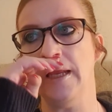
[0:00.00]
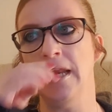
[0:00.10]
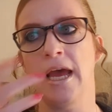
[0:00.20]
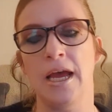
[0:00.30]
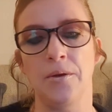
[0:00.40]

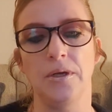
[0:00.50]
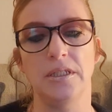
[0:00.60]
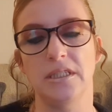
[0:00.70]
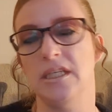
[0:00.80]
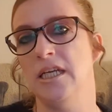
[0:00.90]
Now,
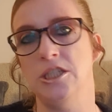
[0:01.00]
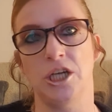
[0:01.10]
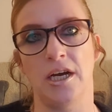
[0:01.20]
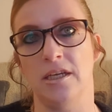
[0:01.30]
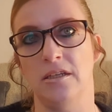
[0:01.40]

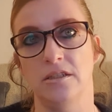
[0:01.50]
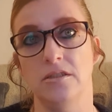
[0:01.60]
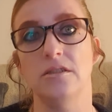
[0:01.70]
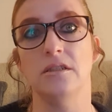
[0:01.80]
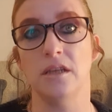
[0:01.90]
TJ
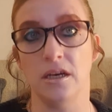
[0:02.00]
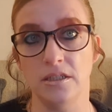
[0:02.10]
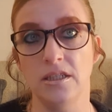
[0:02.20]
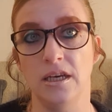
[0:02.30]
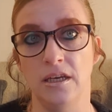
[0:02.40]
is
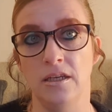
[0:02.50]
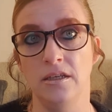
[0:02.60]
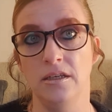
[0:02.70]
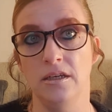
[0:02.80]
13.